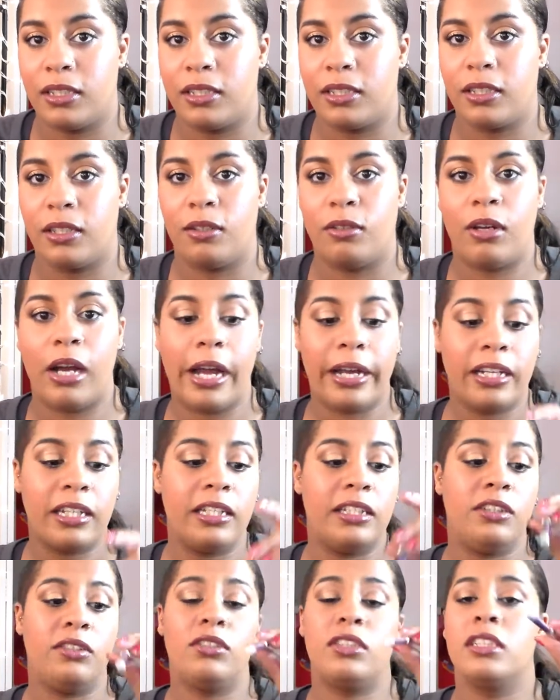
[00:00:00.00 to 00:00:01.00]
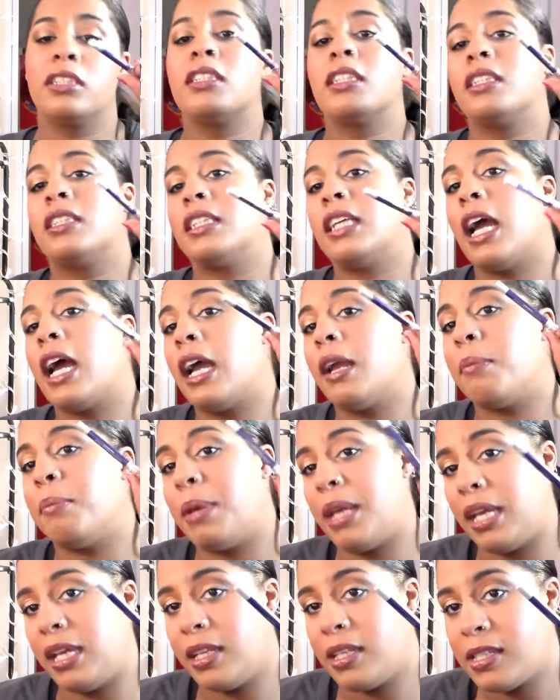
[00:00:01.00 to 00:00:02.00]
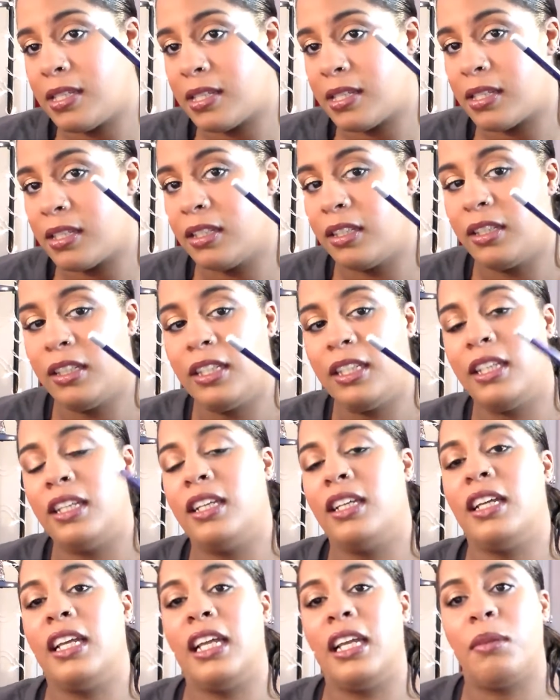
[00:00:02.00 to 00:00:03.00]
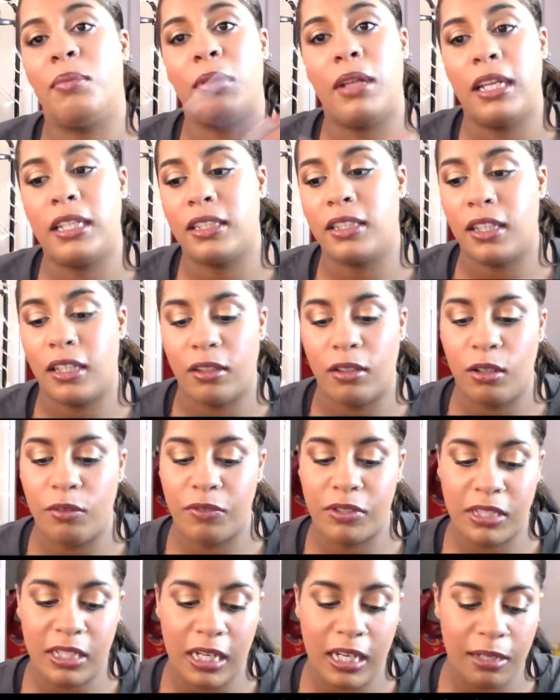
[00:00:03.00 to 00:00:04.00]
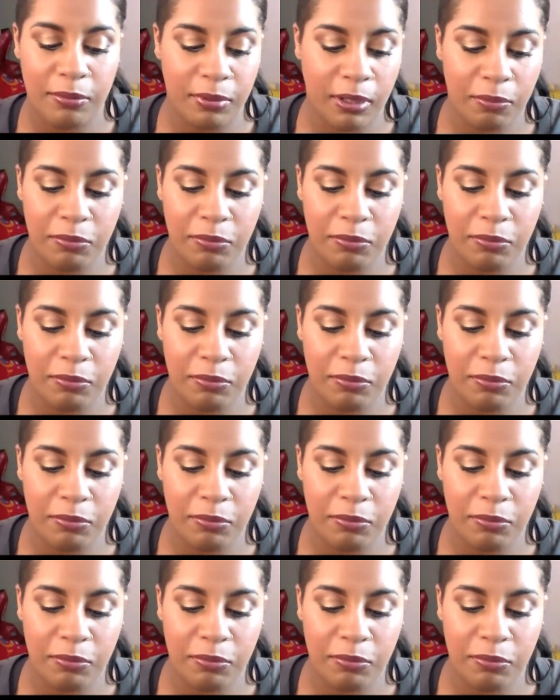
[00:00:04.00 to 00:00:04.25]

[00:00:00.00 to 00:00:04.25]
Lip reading: So I could use this as the eye base and apply the color over top.